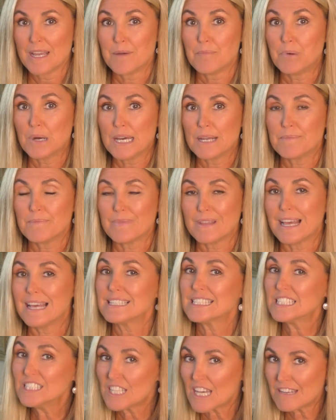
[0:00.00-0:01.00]
But
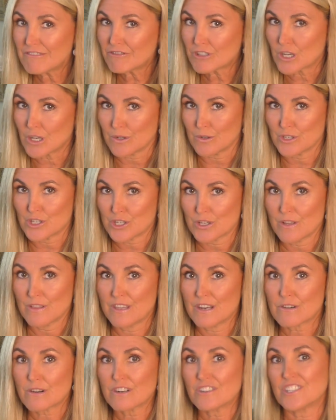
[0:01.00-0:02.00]
as a life coach,
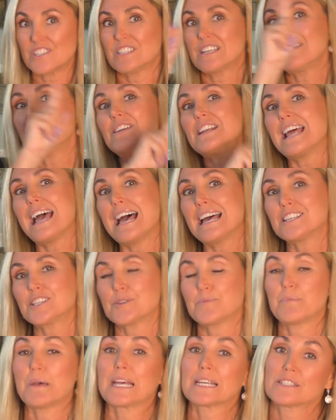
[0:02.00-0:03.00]
there are seven
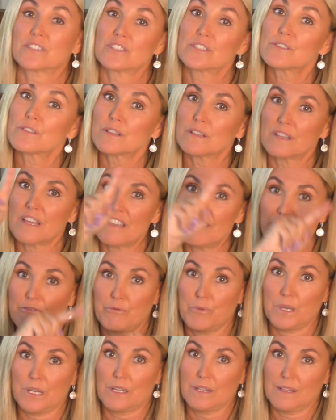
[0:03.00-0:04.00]
aspects to the life
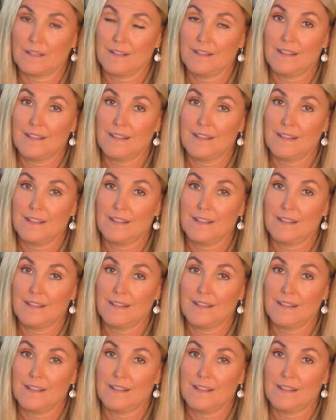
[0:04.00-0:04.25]
wheel,